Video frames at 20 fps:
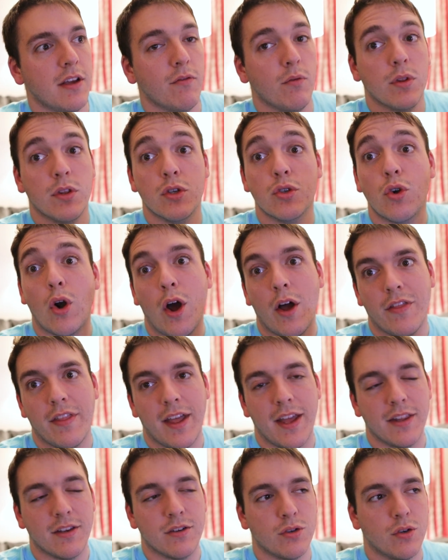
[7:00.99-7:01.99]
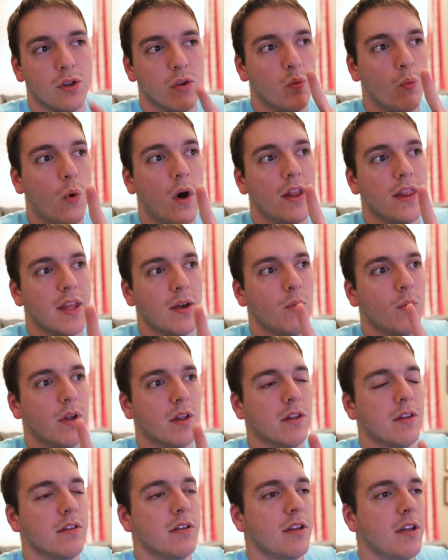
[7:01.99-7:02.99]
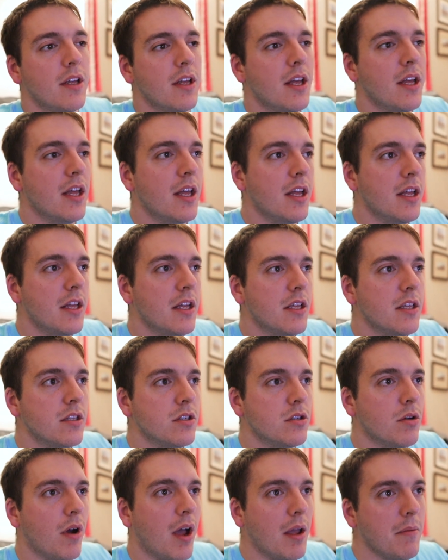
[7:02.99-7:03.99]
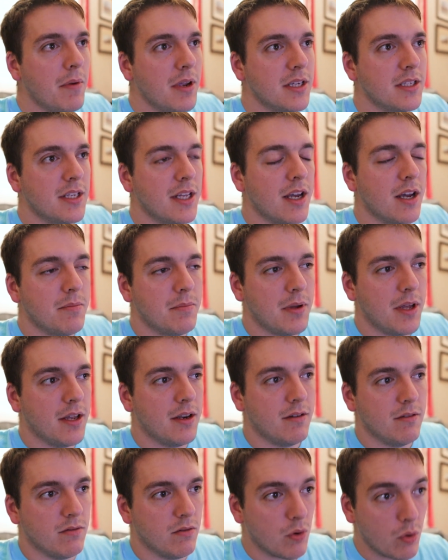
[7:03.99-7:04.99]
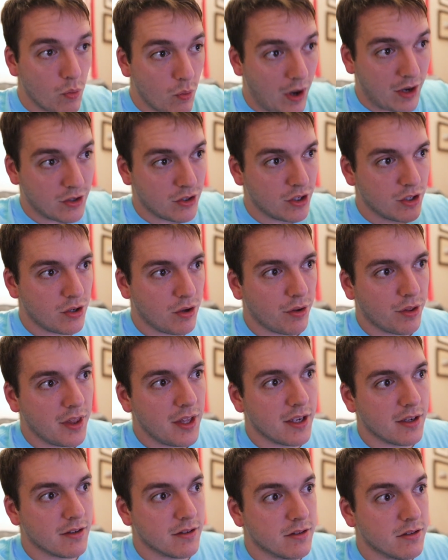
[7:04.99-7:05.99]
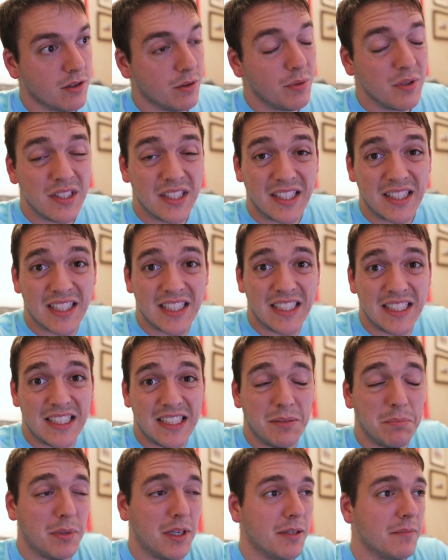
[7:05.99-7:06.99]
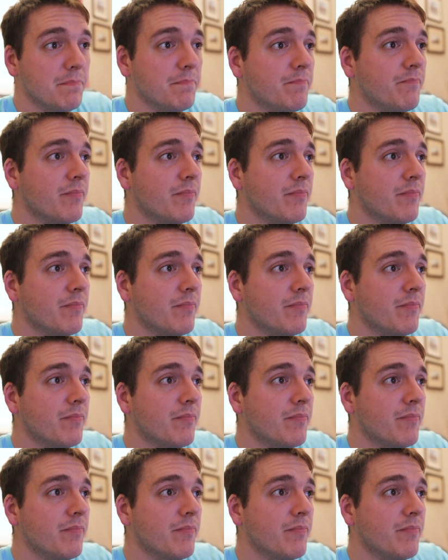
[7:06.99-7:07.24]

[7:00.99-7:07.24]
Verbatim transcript: have withdrawn that. There's only one that will. So I may stay up and watch this whole thing. So we'll see. But